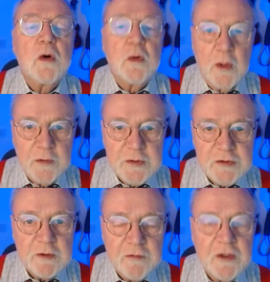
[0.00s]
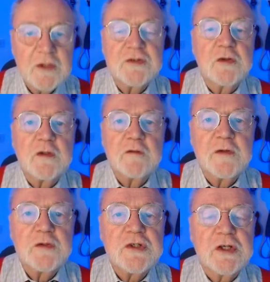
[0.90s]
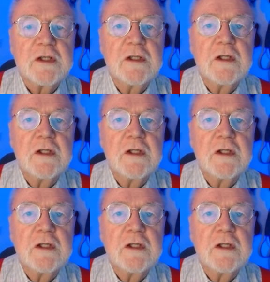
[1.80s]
Although this refers to the future,